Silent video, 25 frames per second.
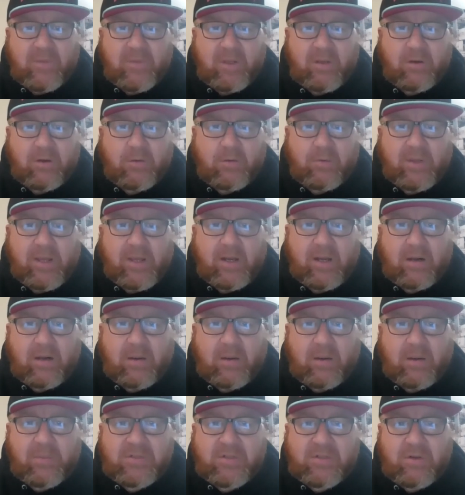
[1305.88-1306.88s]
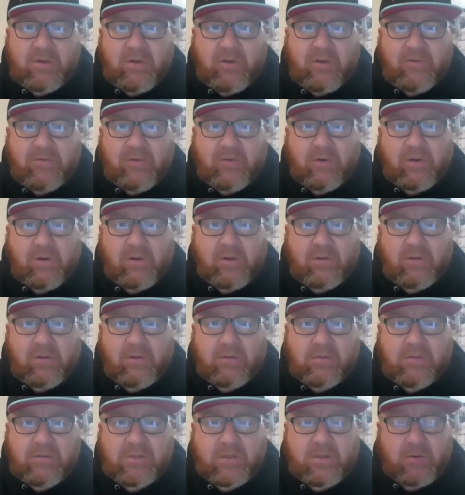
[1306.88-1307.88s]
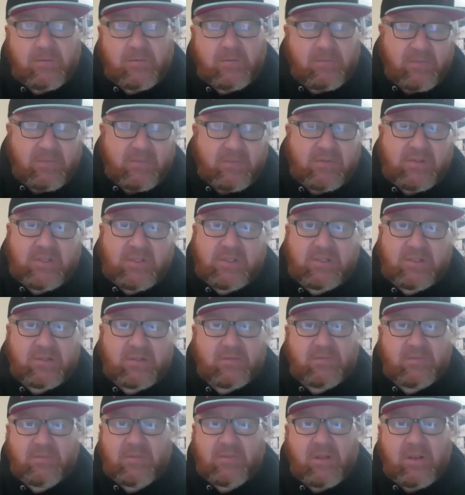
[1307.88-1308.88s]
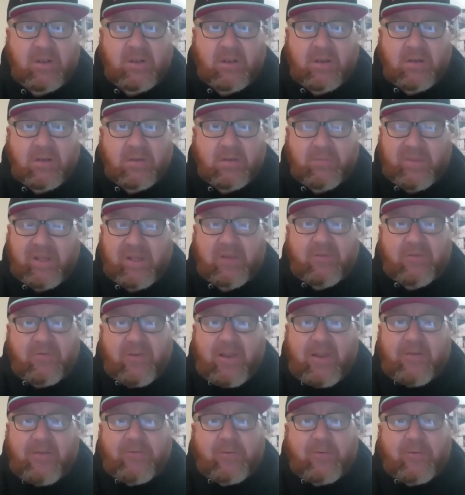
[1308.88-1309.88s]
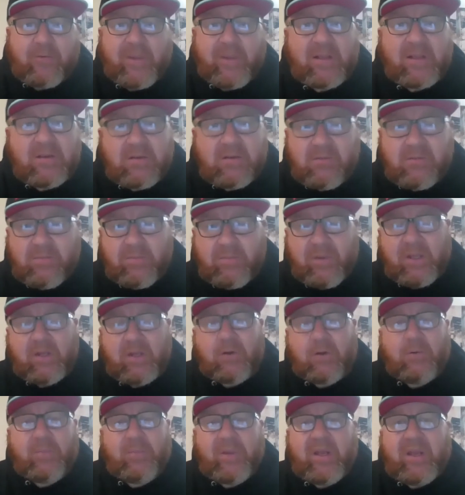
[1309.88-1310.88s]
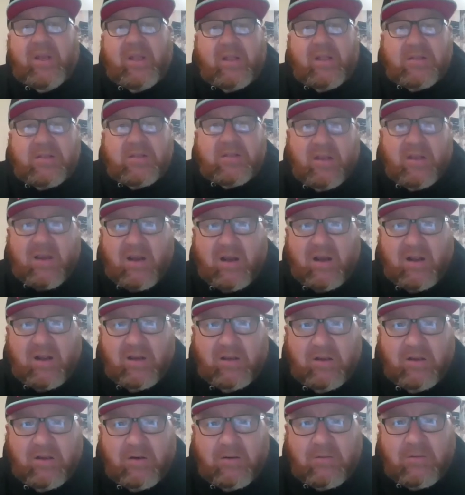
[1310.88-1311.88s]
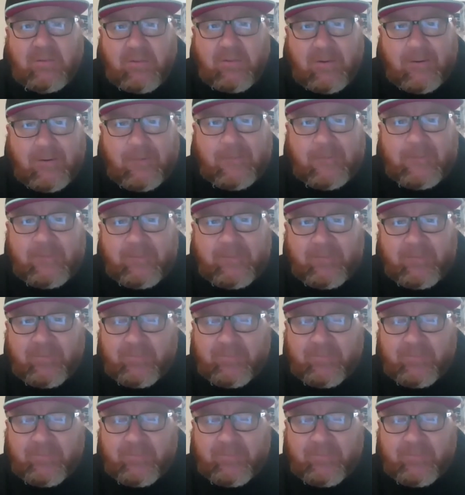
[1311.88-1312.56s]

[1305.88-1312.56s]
you know, we got an opportunity for you. So just being faithful, man, being obedient to God, you know?